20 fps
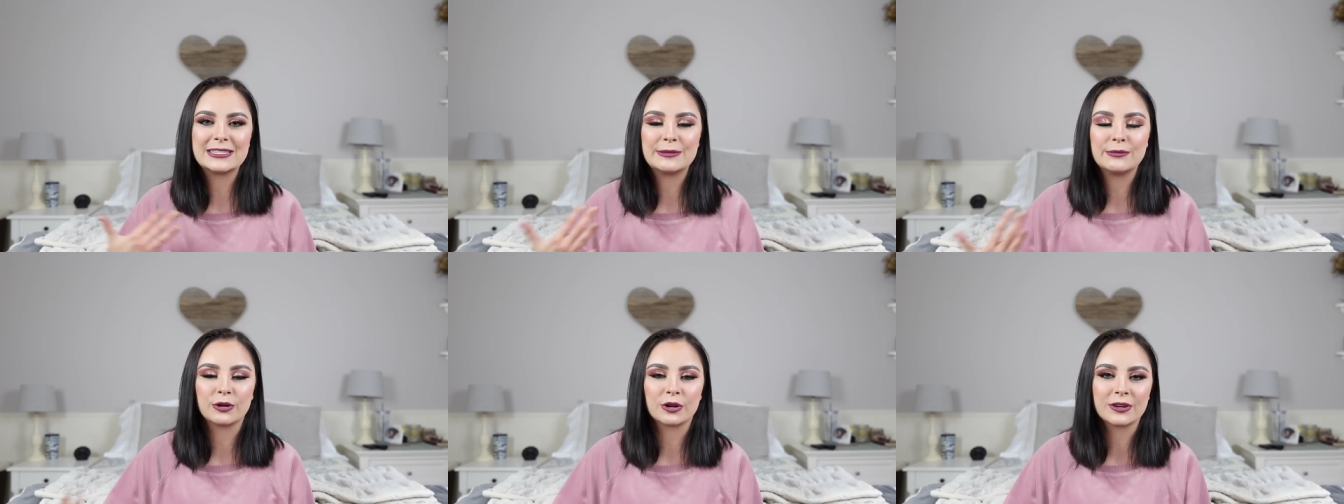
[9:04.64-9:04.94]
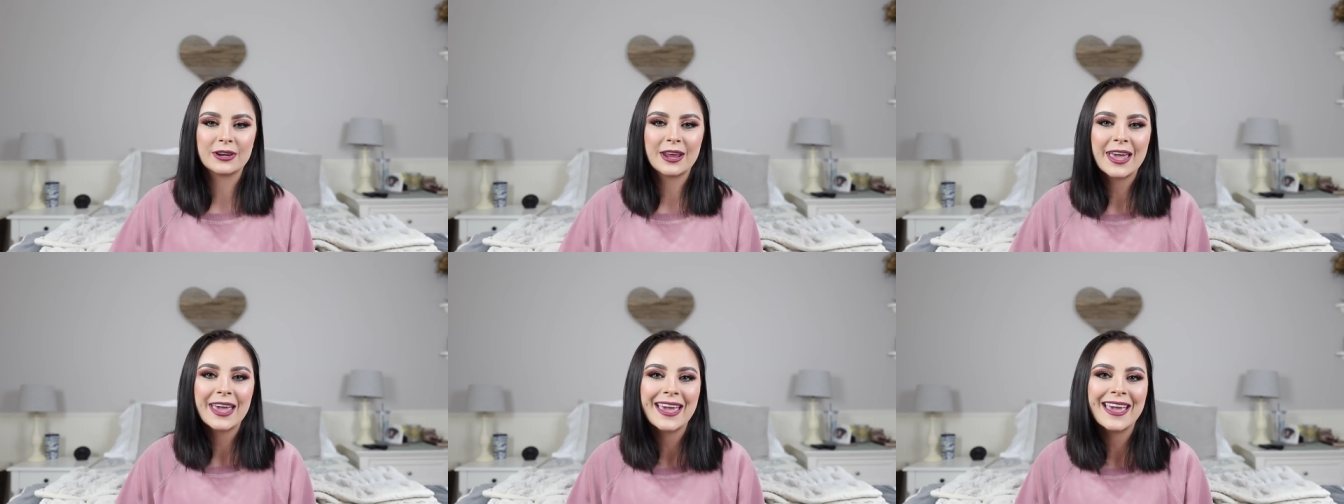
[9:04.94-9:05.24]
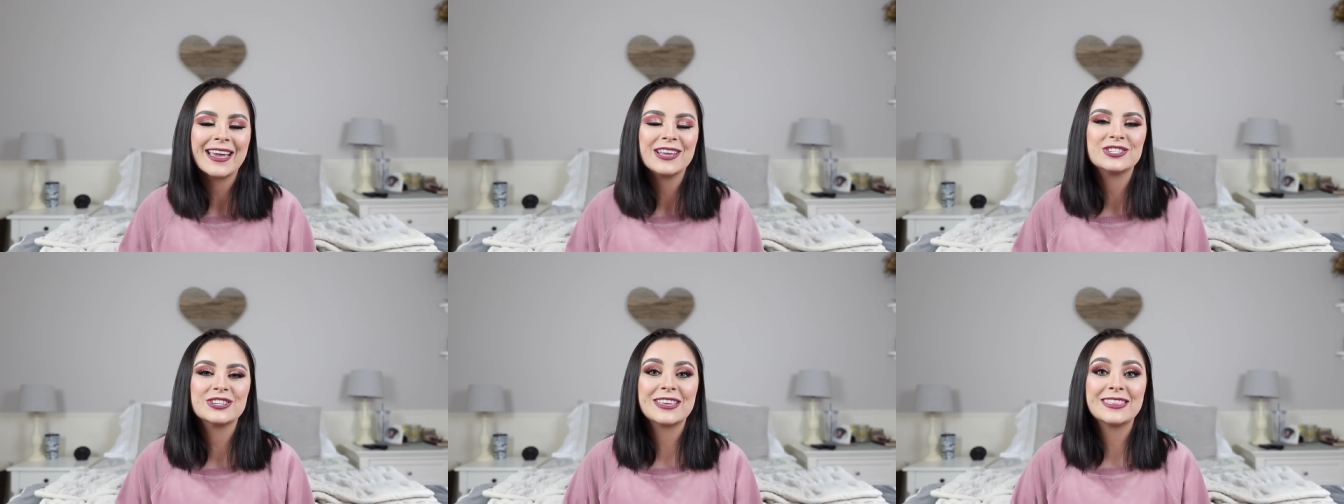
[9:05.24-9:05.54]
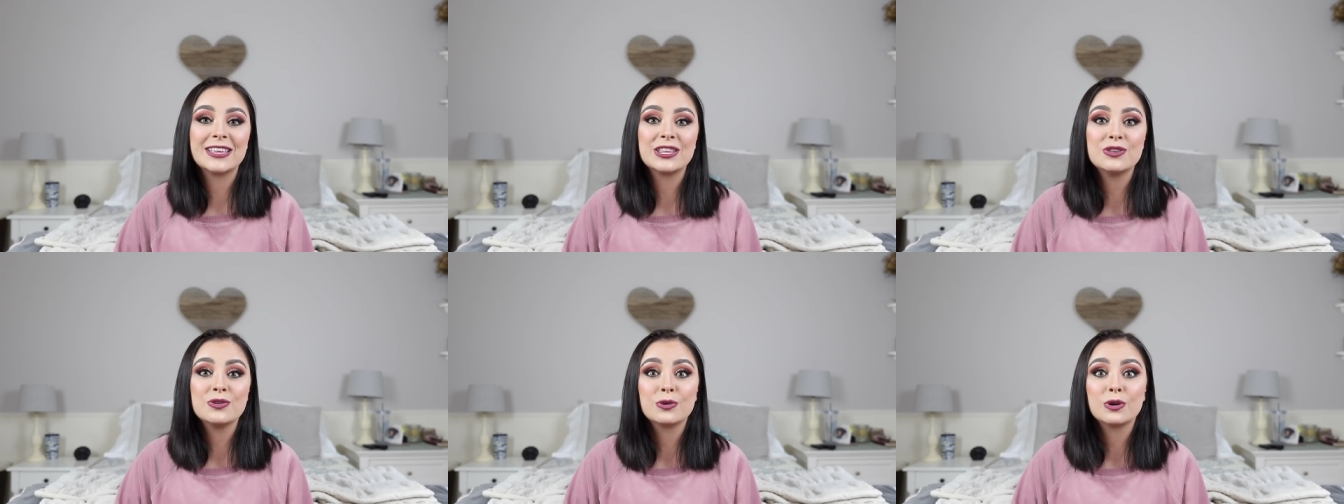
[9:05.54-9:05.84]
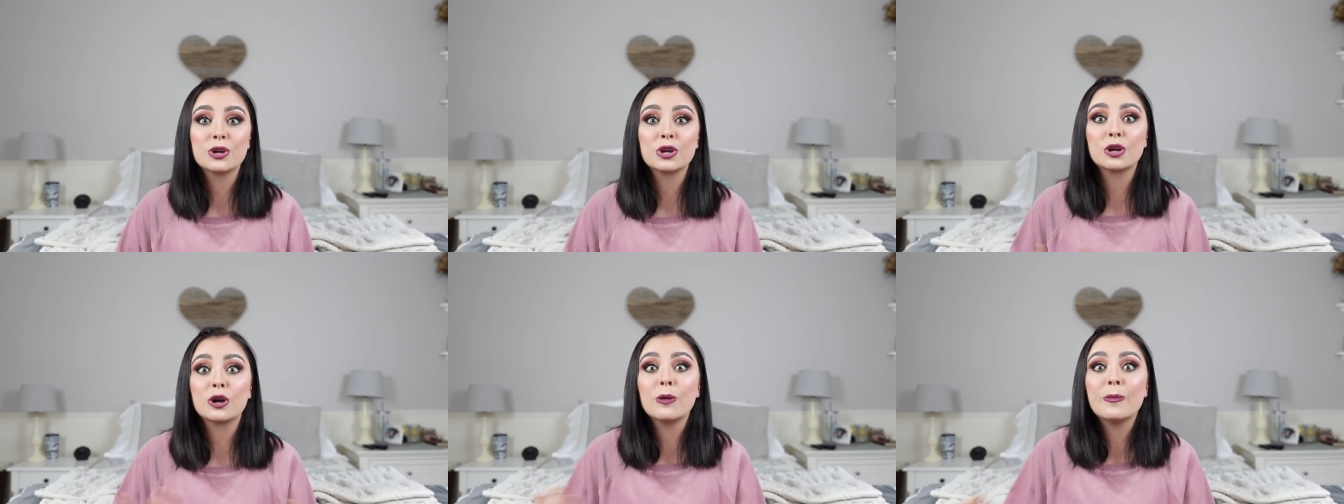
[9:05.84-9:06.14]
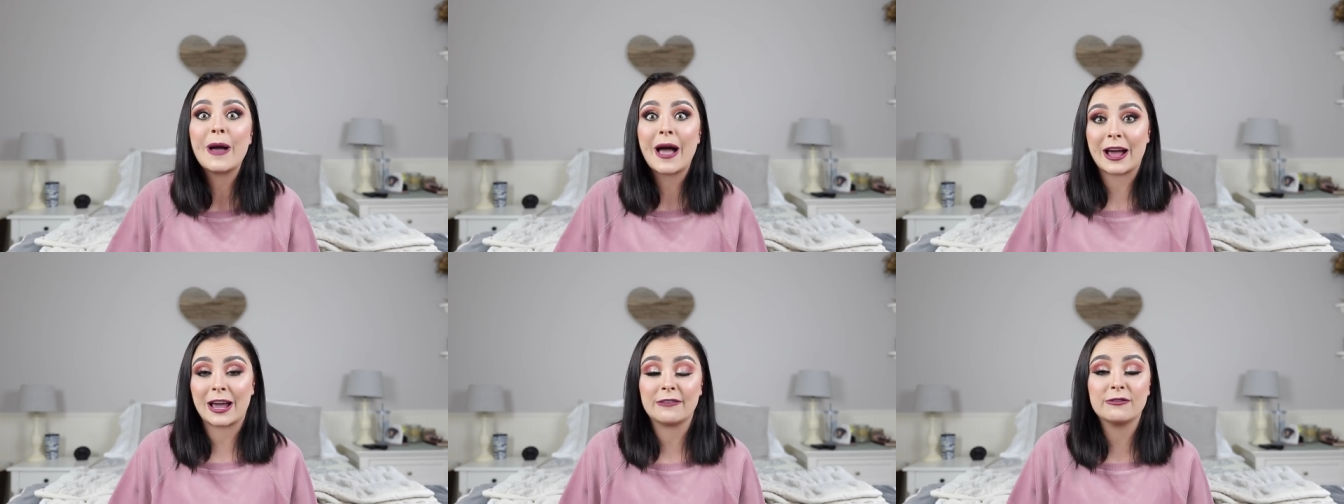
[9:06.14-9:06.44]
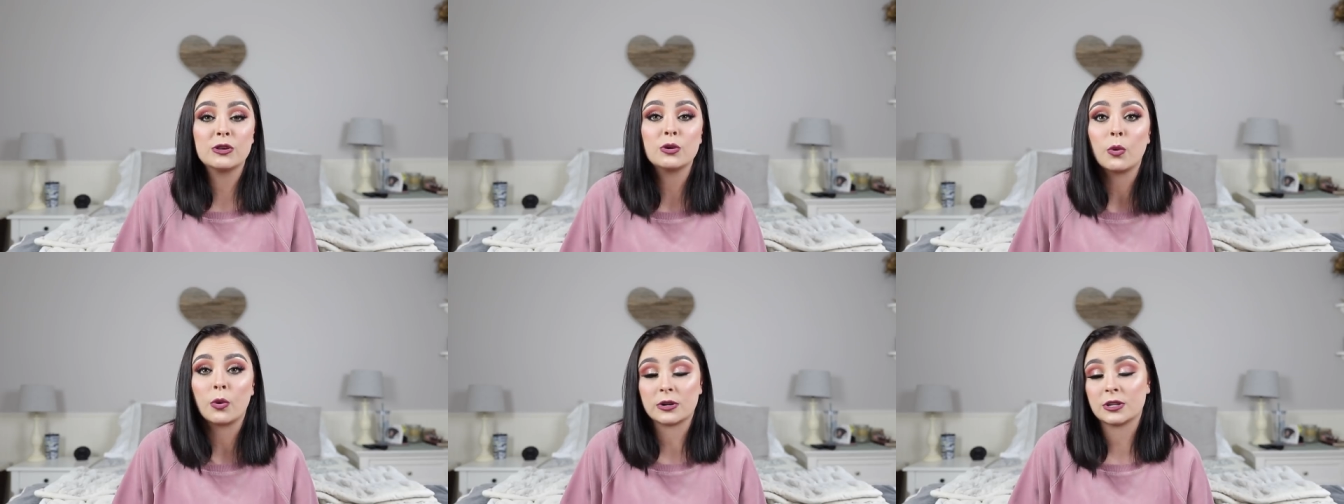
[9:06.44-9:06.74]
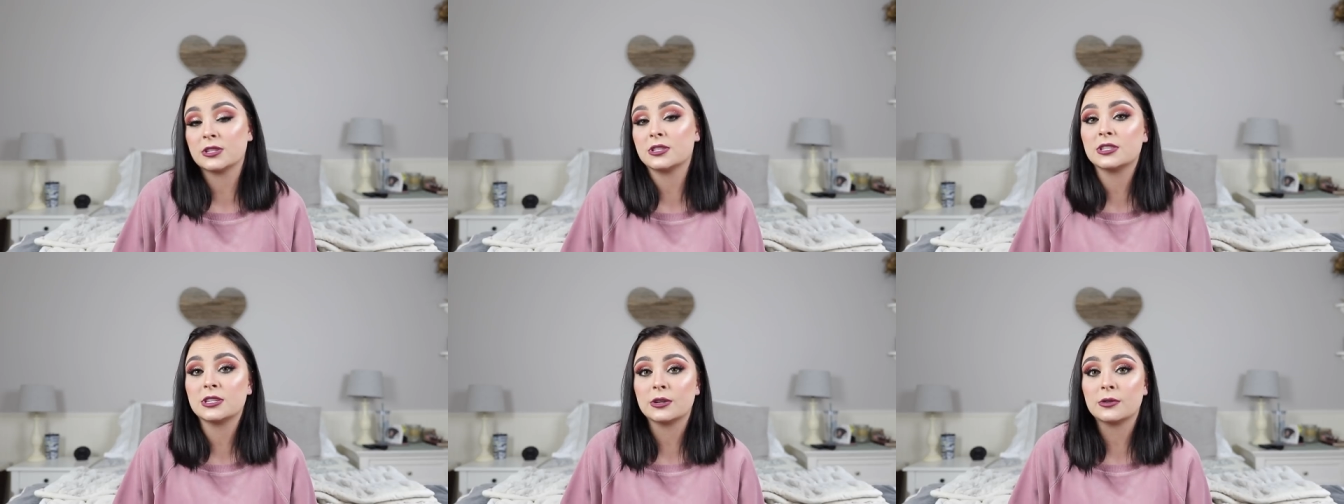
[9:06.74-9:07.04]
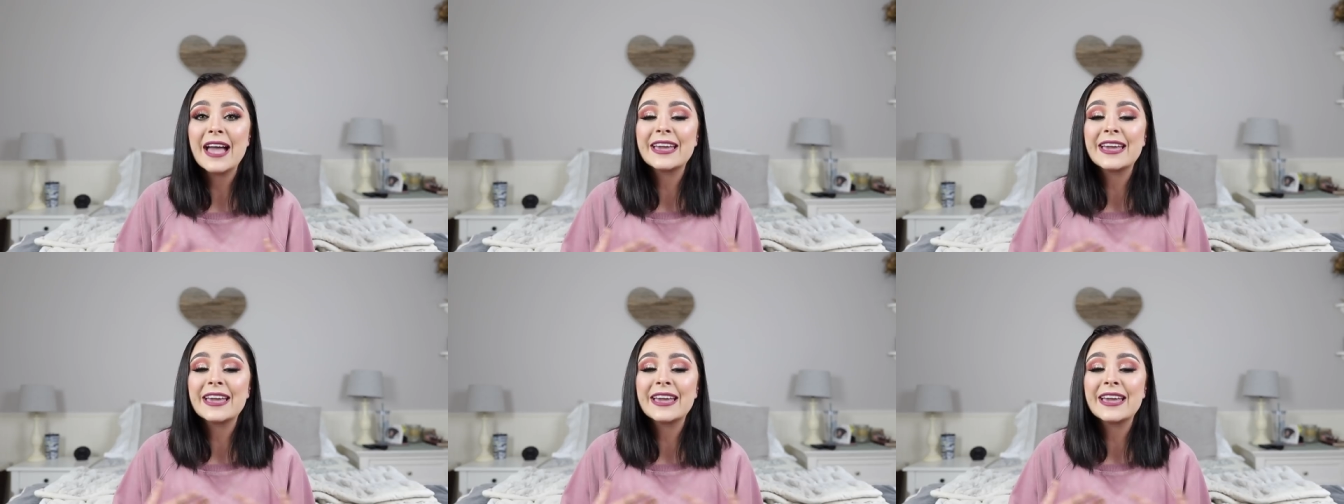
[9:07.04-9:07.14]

of similar in age, and then you could go back if you wanted to.